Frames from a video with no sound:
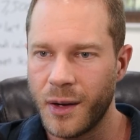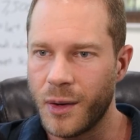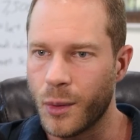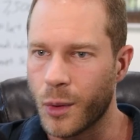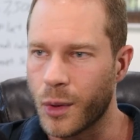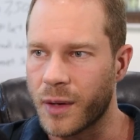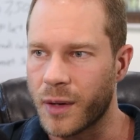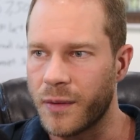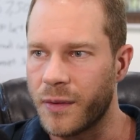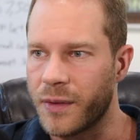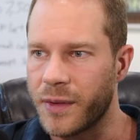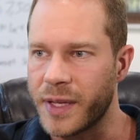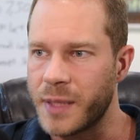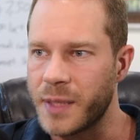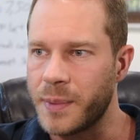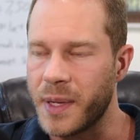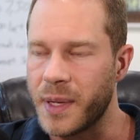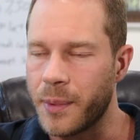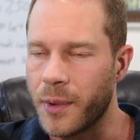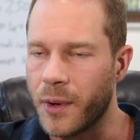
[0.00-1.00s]
working for
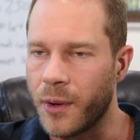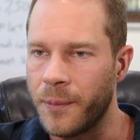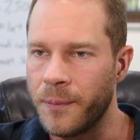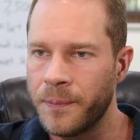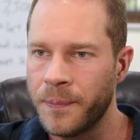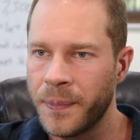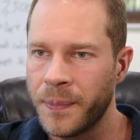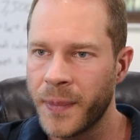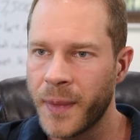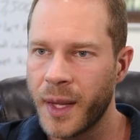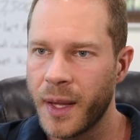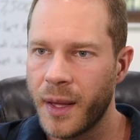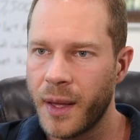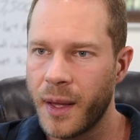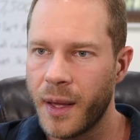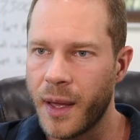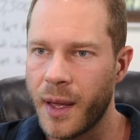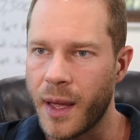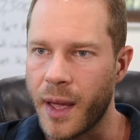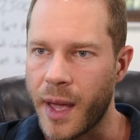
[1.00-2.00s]
these people.
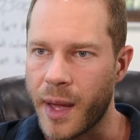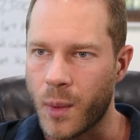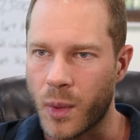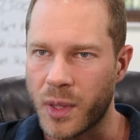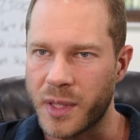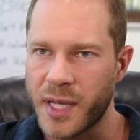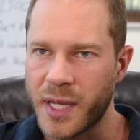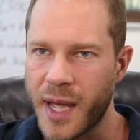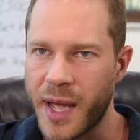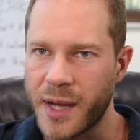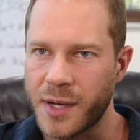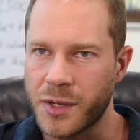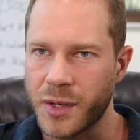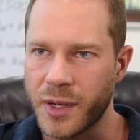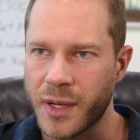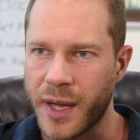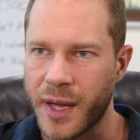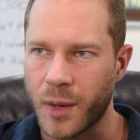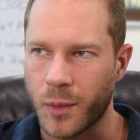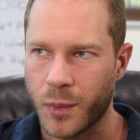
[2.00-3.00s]
And once I
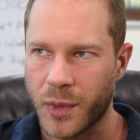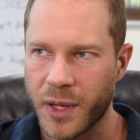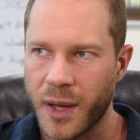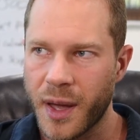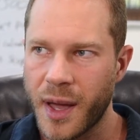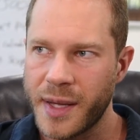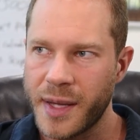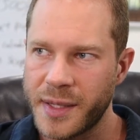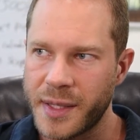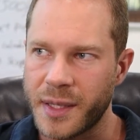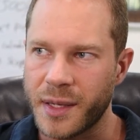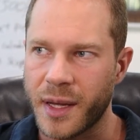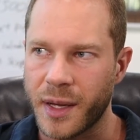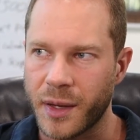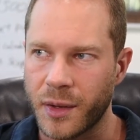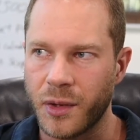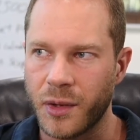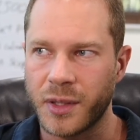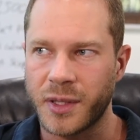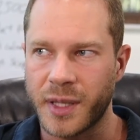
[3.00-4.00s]
actually like realized and
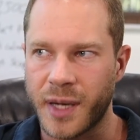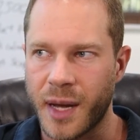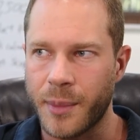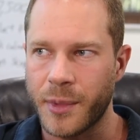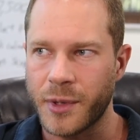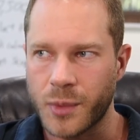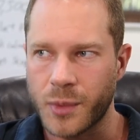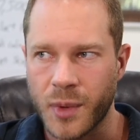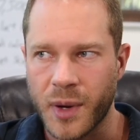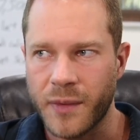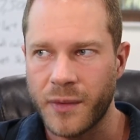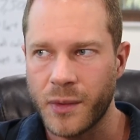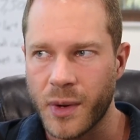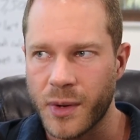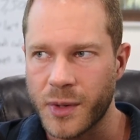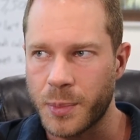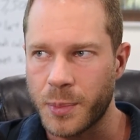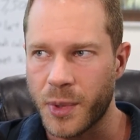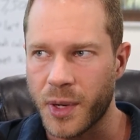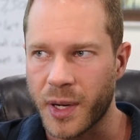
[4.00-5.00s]
like looked at how much revenue
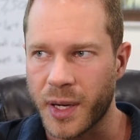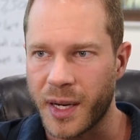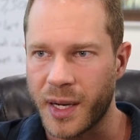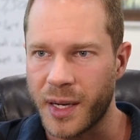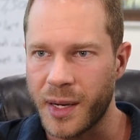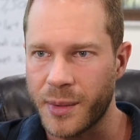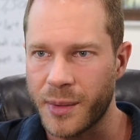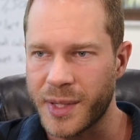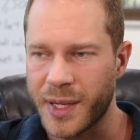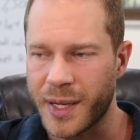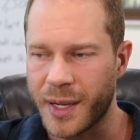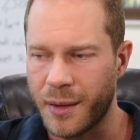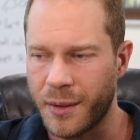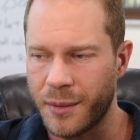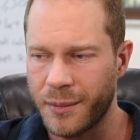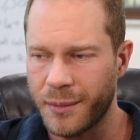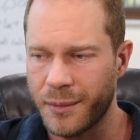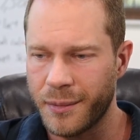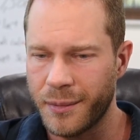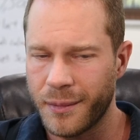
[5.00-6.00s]
I was bringing in, I was like,
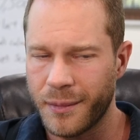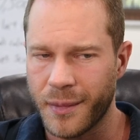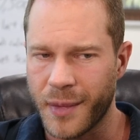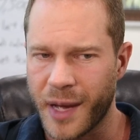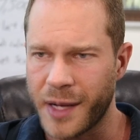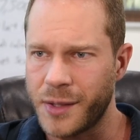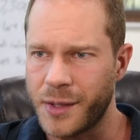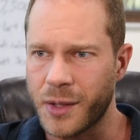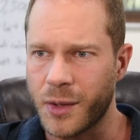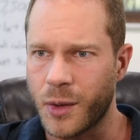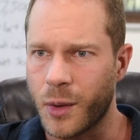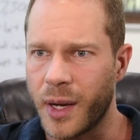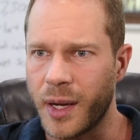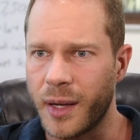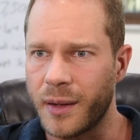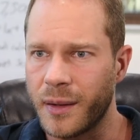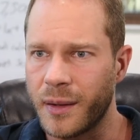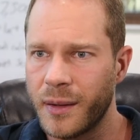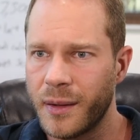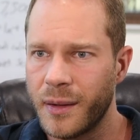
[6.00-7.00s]
I should
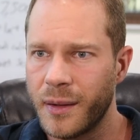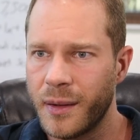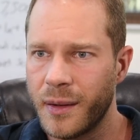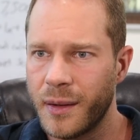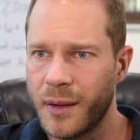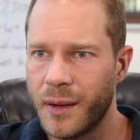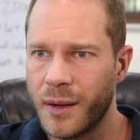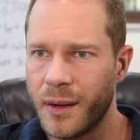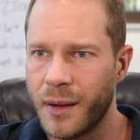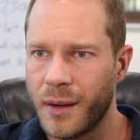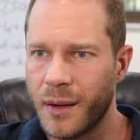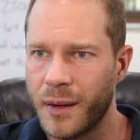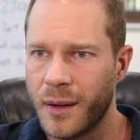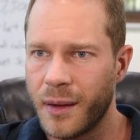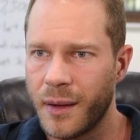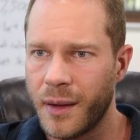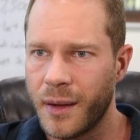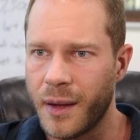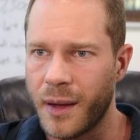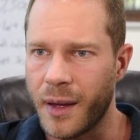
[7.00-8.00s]
quit.
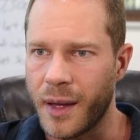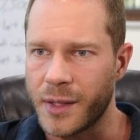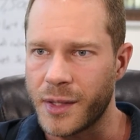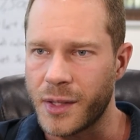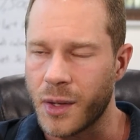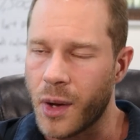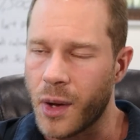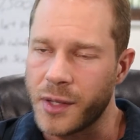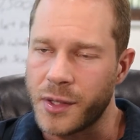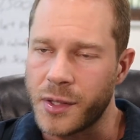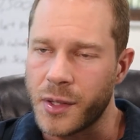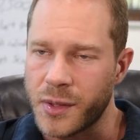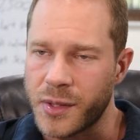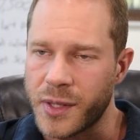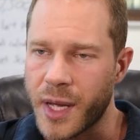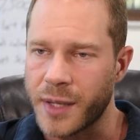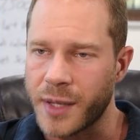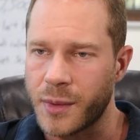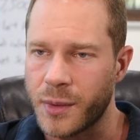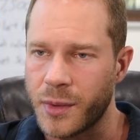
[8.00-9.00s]
And so I
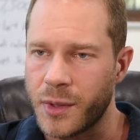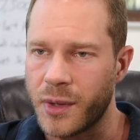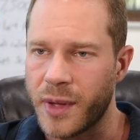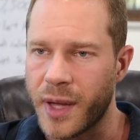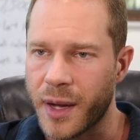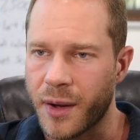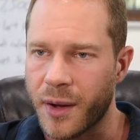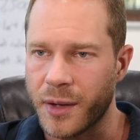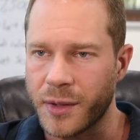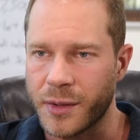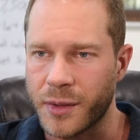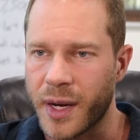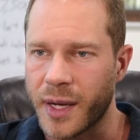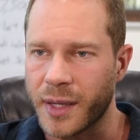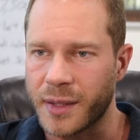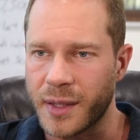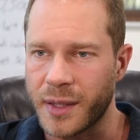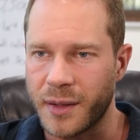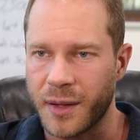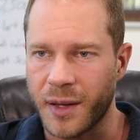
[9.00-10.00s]
chose not to renew that
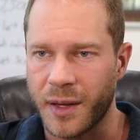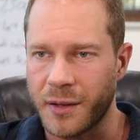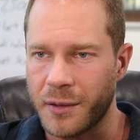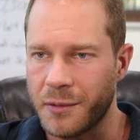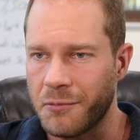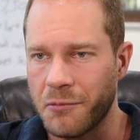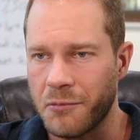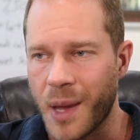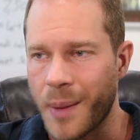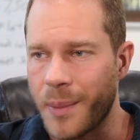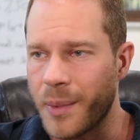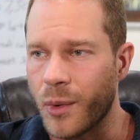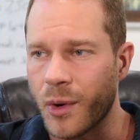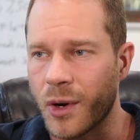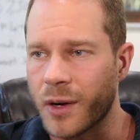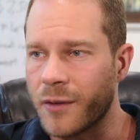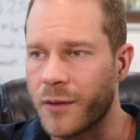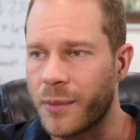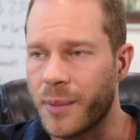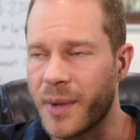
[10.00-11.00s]
contract. And like I've been
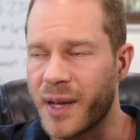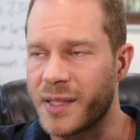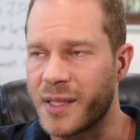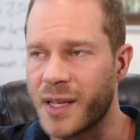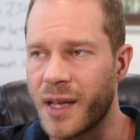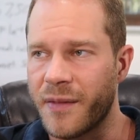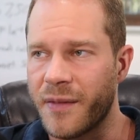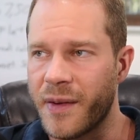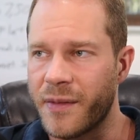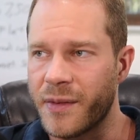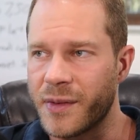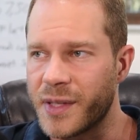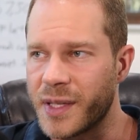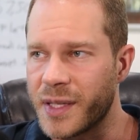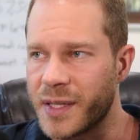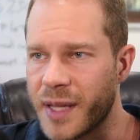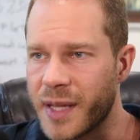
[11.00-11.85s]
working for myself ever since